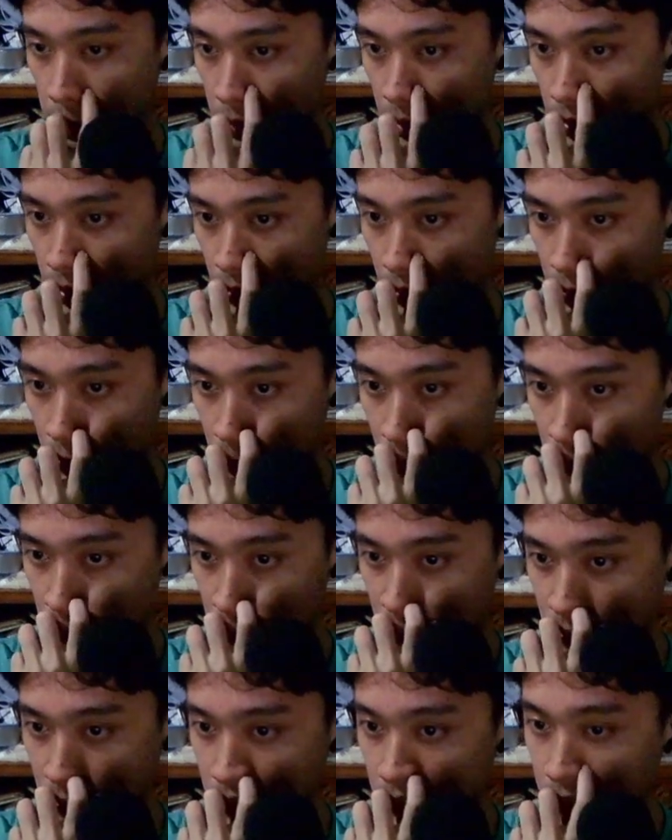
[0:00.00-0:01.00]
and then
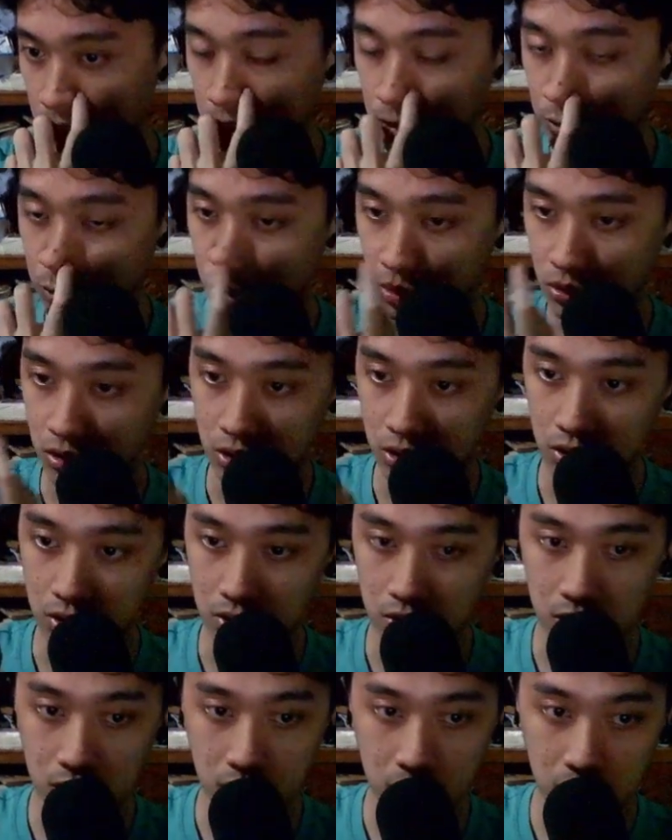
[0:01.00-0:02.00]
placing the
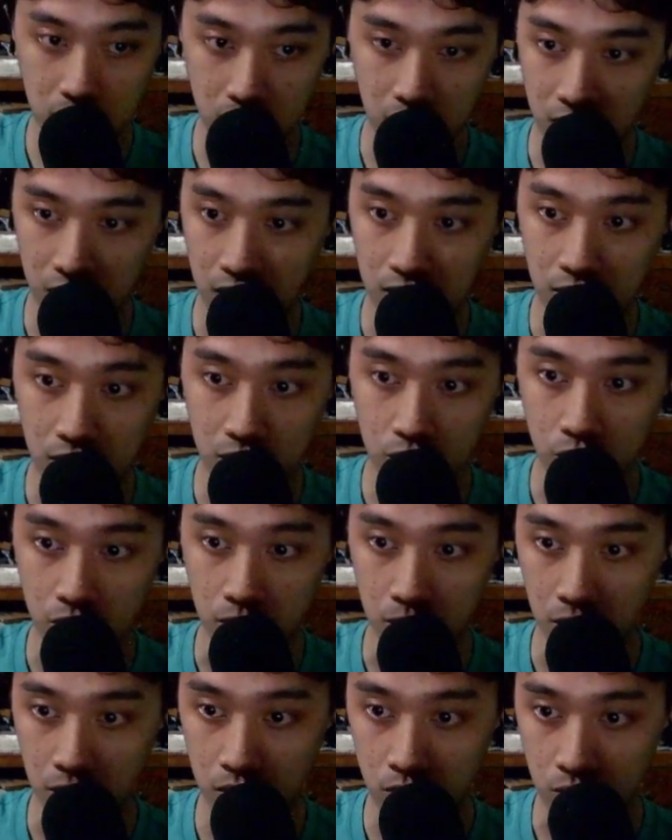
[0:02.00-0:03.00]
storages connected to the
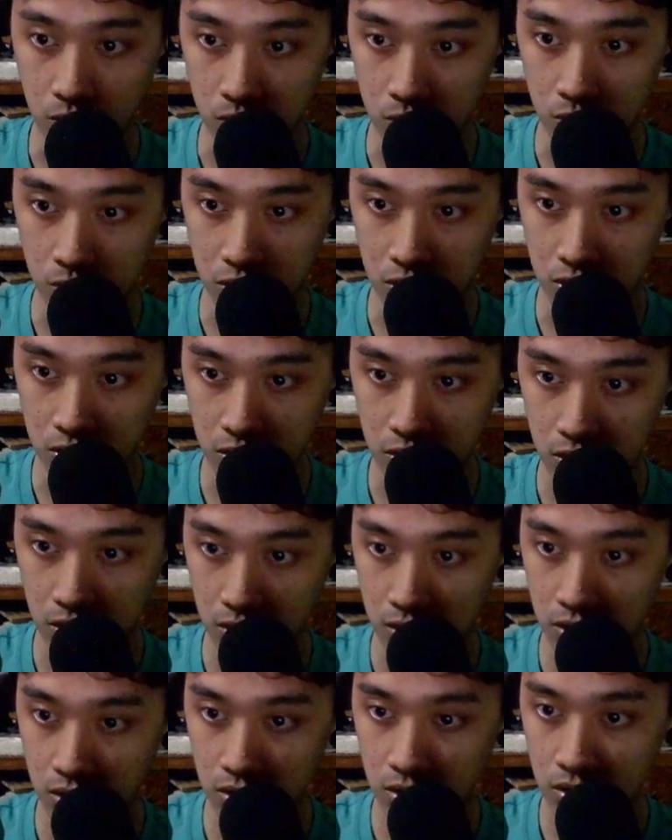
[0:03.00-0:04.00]
main node, which is
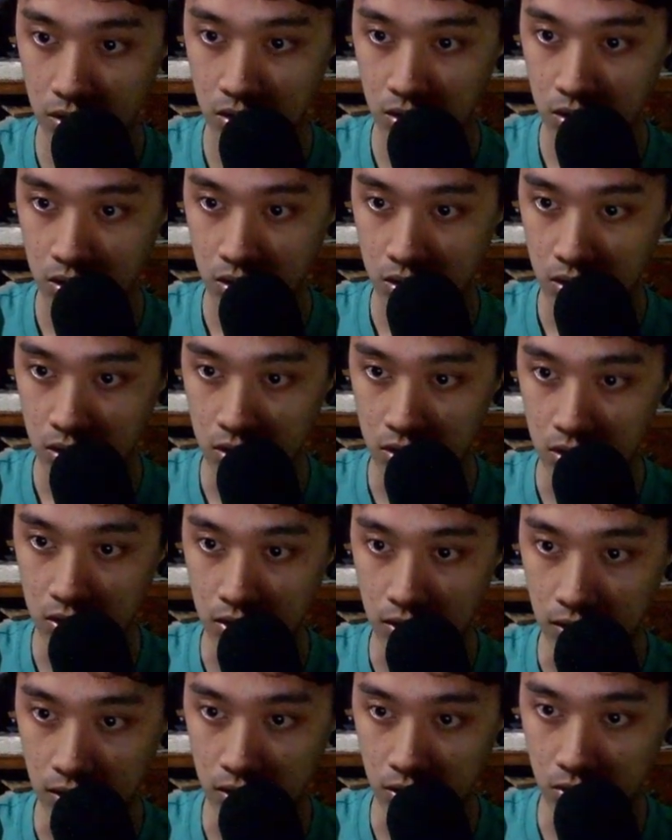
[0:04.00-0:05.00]
here, the
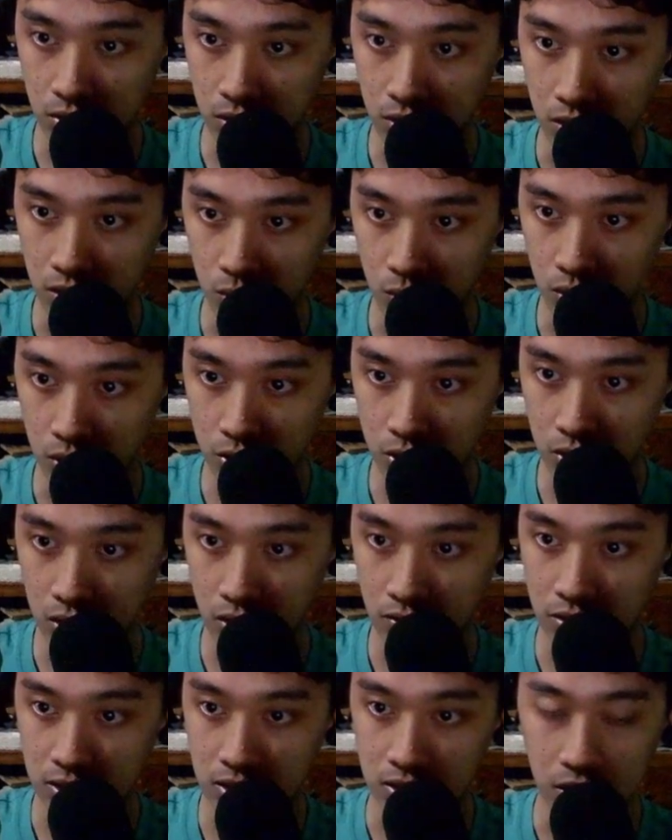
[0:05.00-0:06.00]
silo, and then we also
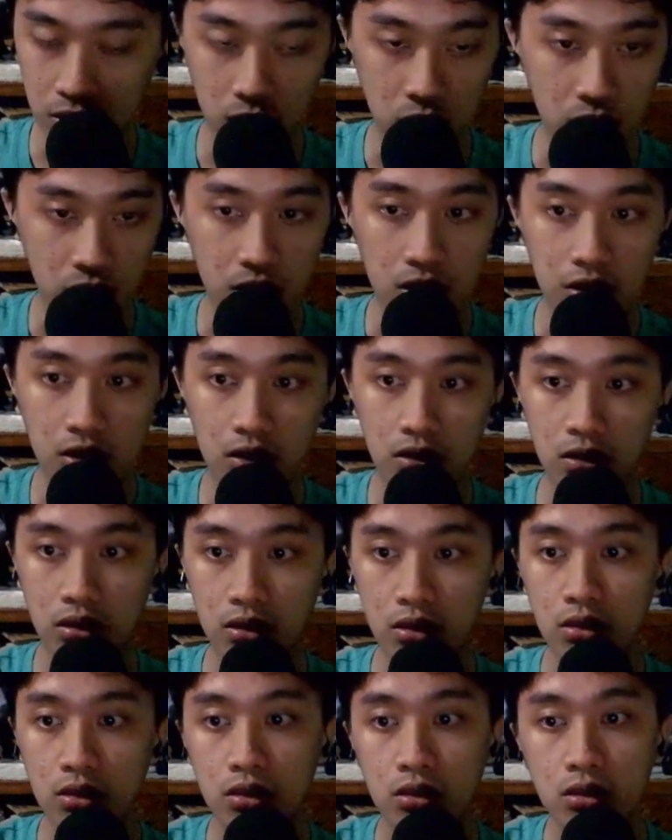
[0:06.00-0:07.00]
have a silo right there,
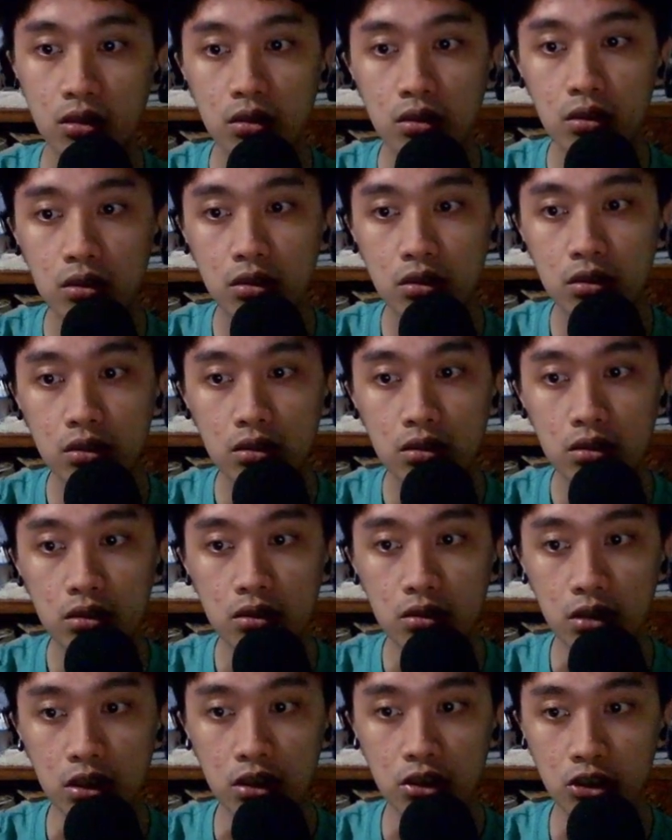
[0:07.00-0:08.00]

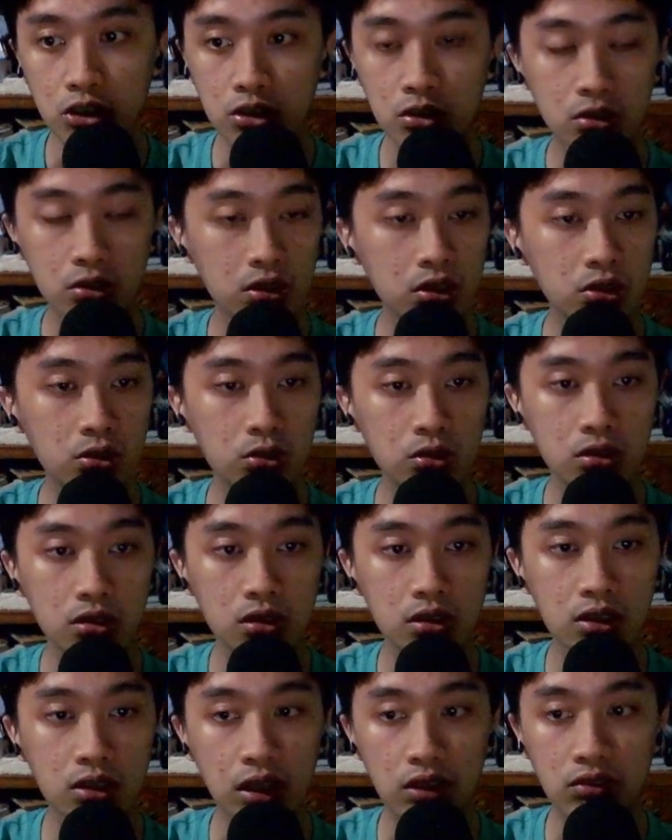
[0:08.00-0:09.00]
right, just to reduce the
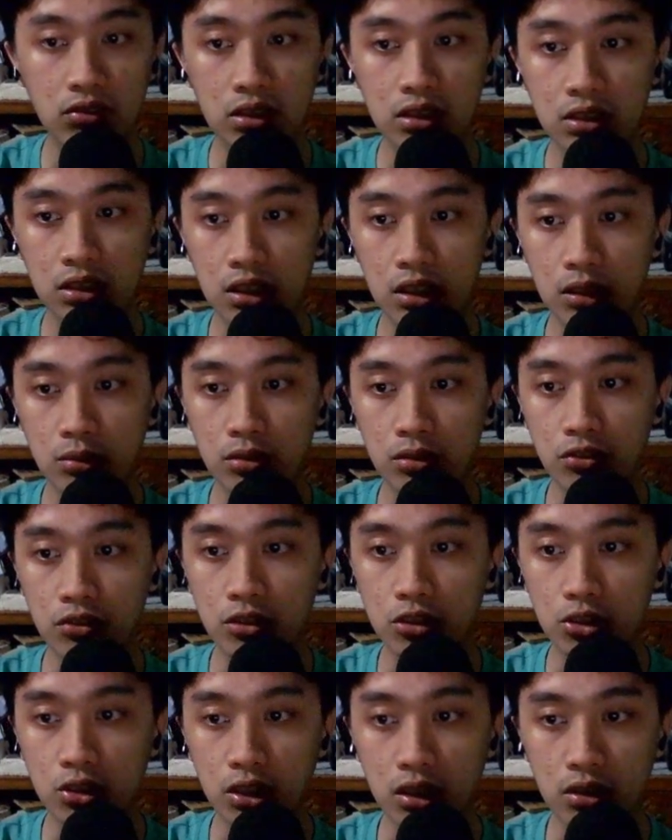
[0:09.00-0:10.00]
travel time of the
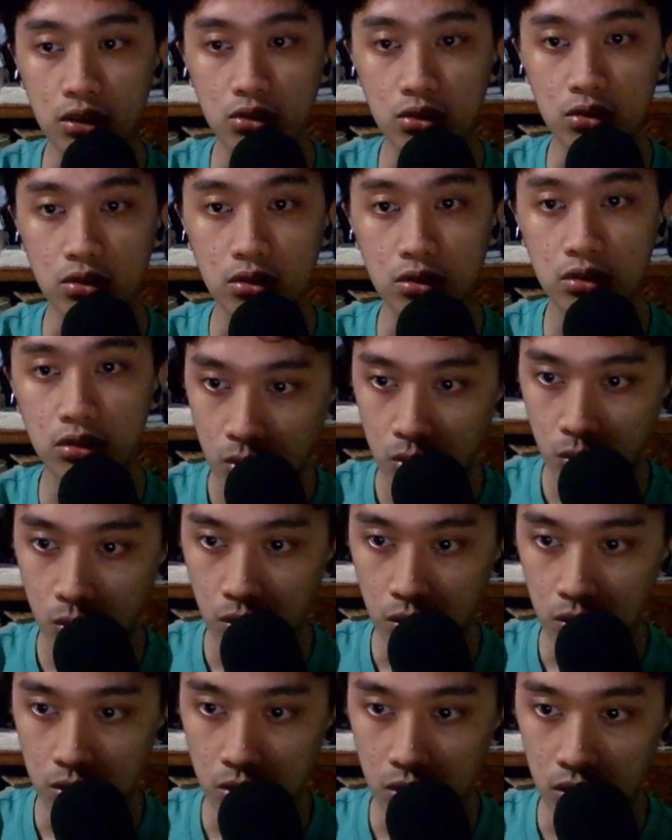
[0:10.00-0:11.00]
tractors. We
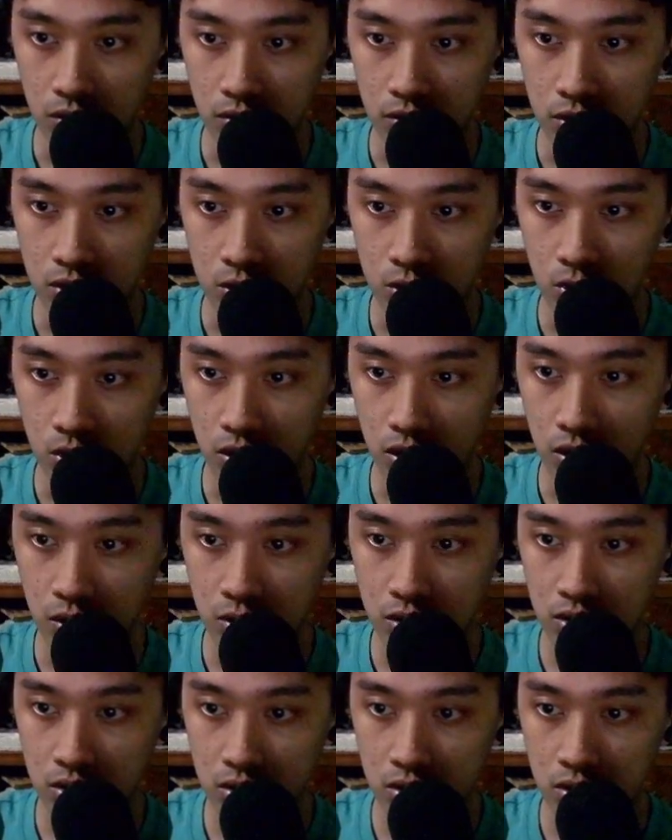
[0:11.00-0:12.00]
also have our
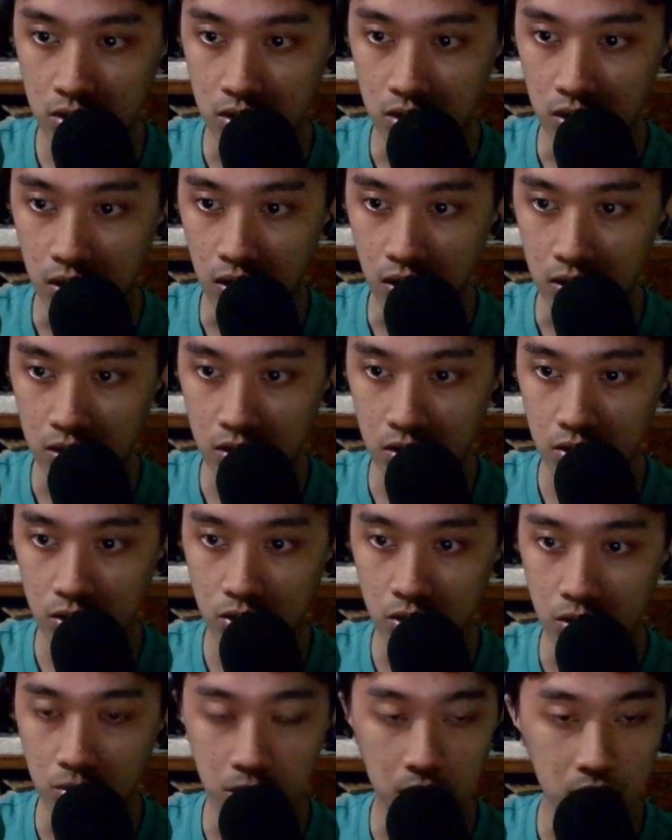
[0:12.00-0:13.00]
storehouses connected to
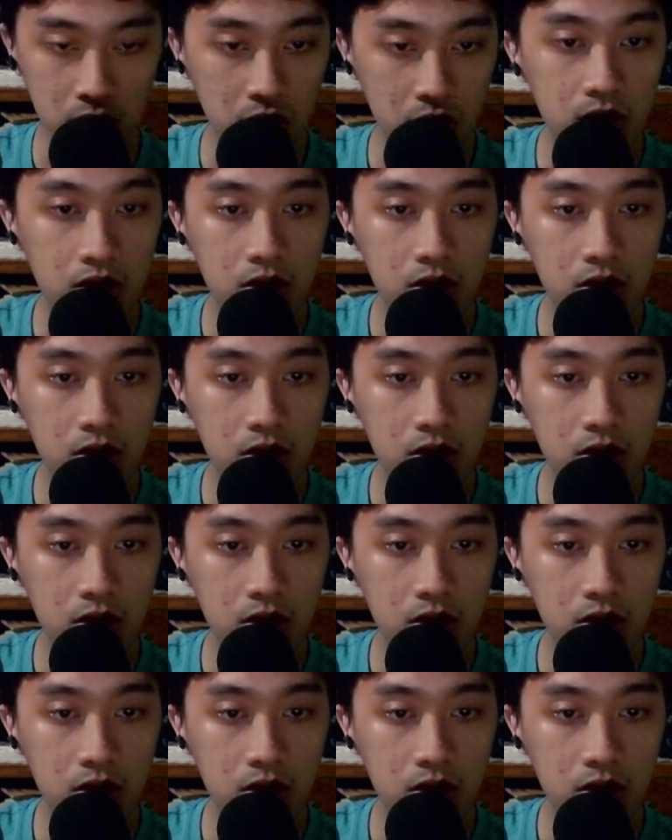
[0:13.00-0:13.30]
the middle,